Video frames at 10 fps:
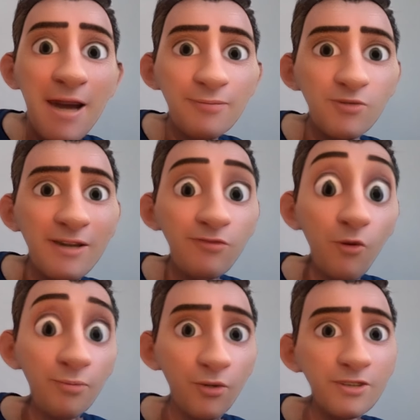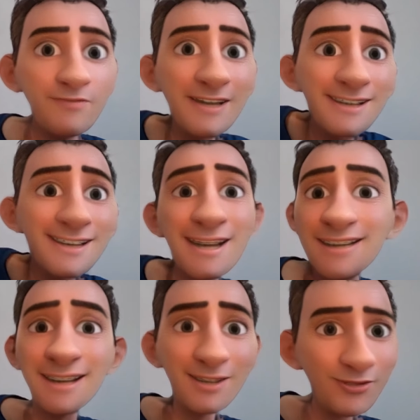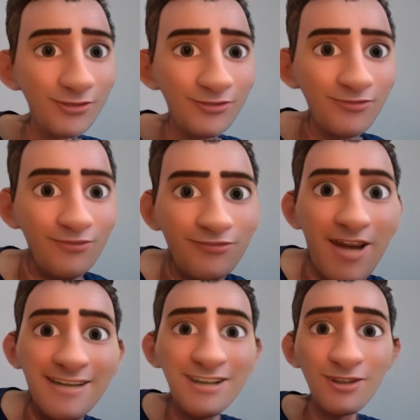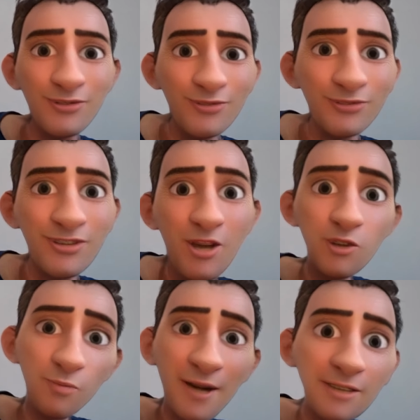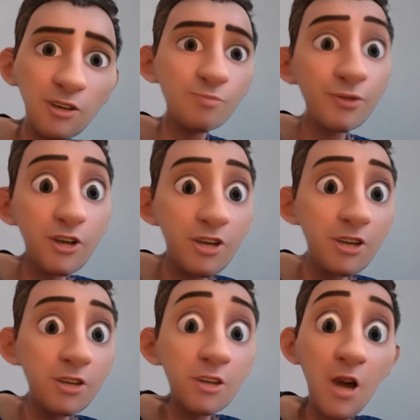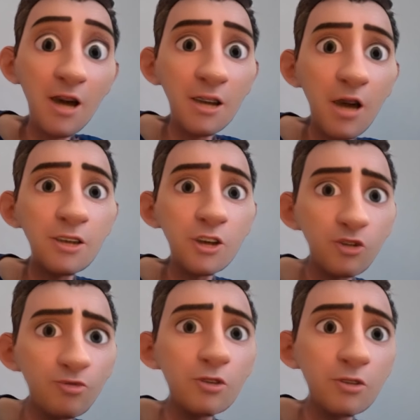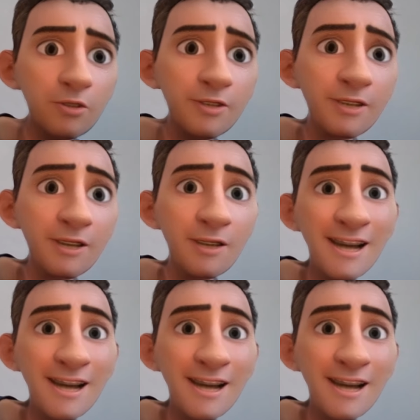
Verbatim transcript: AF24 Pro has fantastic tools for flight schools to practice procedures and enhance student learning.